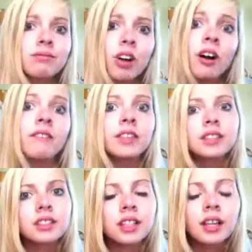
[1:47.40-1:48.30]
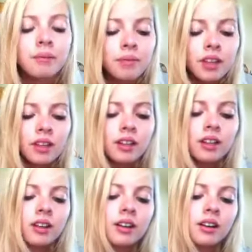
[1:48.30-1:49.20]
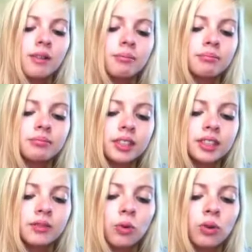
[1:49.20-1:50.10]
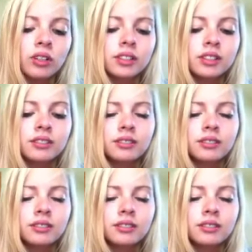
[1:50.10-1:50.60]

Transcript: obviously, because of course